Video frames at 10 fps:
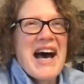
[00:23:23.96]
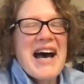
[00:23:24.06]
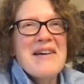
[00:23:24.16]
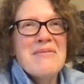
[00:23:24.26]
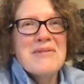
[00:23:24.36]

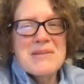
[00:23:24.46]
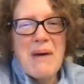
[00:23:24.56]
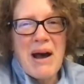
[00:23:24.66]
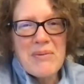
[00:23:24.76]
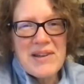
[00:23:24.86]
Was
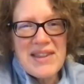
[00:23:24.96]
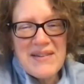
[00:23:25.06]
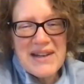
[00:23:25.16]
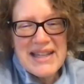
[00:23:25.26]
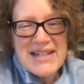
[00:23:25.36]
Pop with
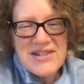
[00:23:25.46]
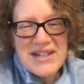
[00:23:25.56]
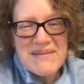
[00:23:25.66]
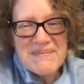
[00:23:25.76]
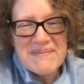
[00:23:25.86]
you on that trip?